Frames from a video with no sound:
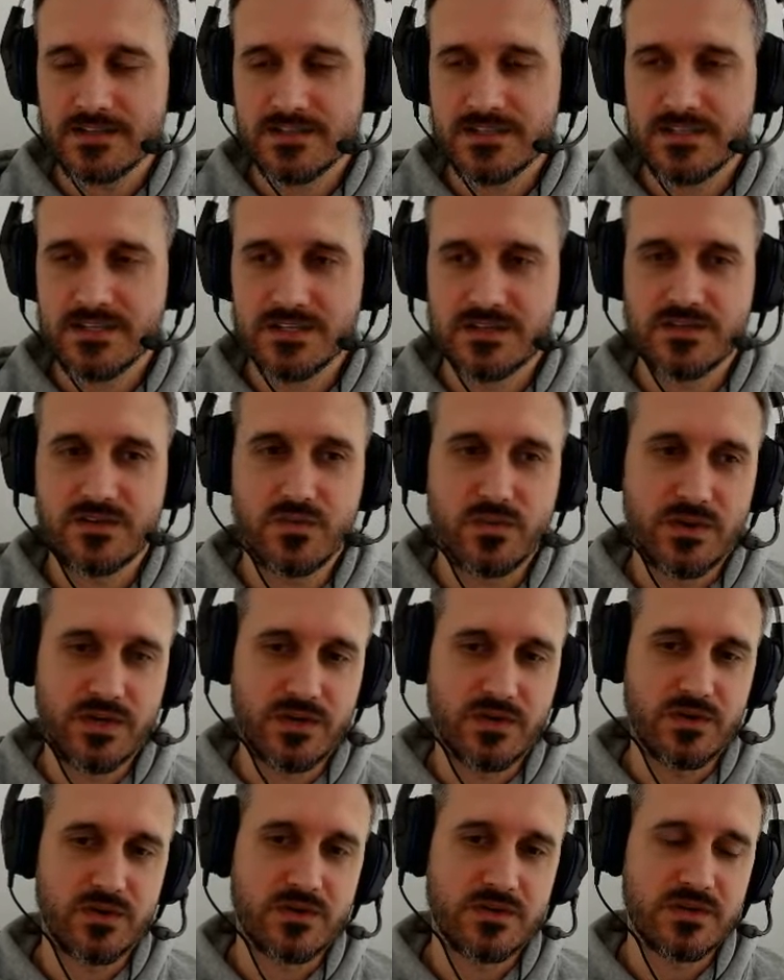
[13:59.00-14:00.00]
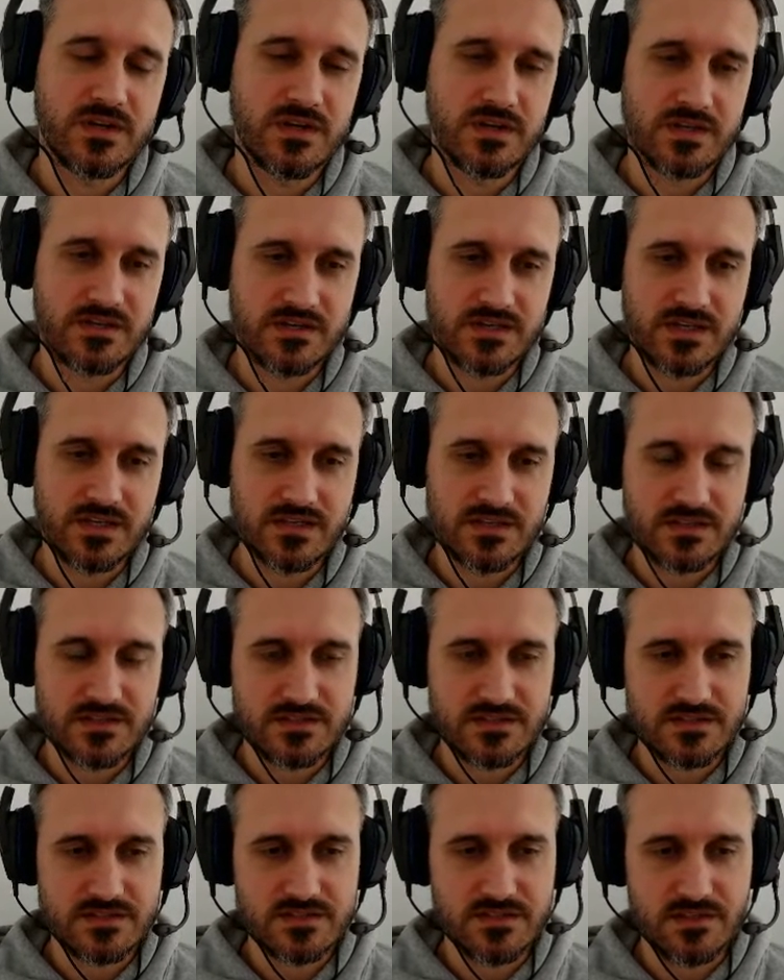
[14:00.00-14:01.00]
see the real thing
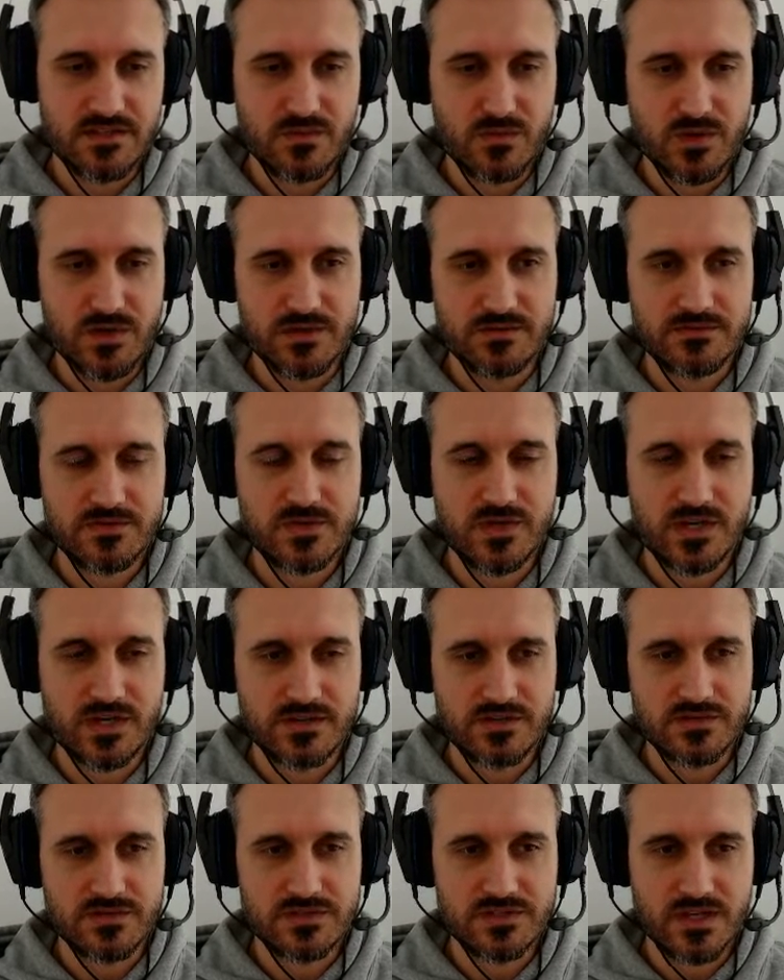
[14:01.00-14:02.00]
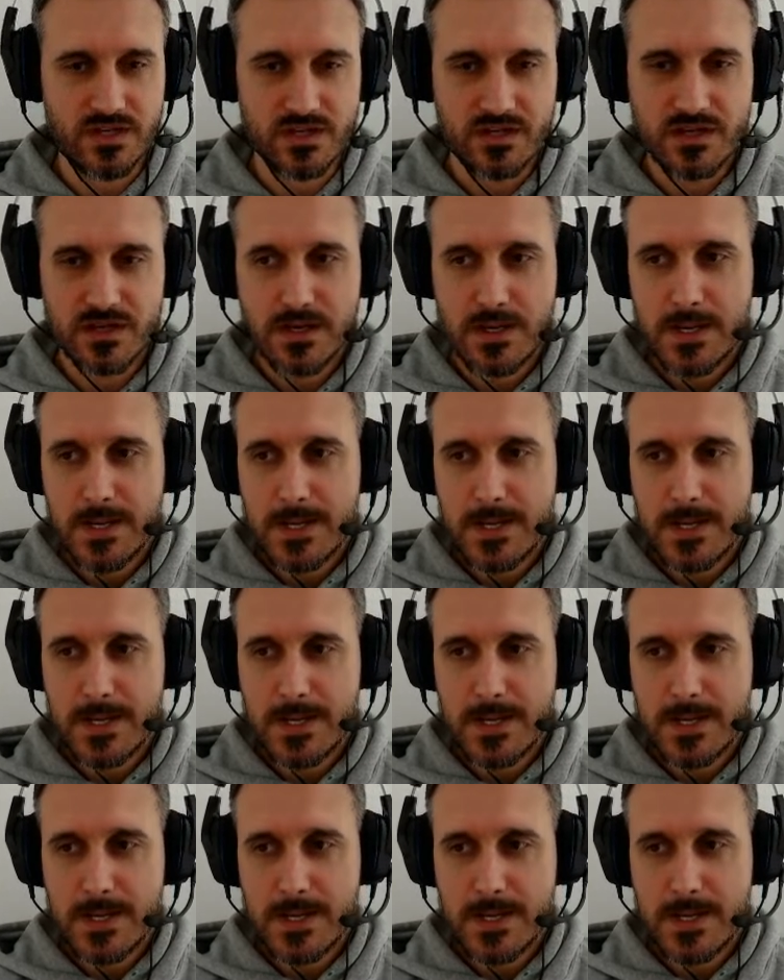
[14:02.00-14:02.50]
is what I'm trying to say.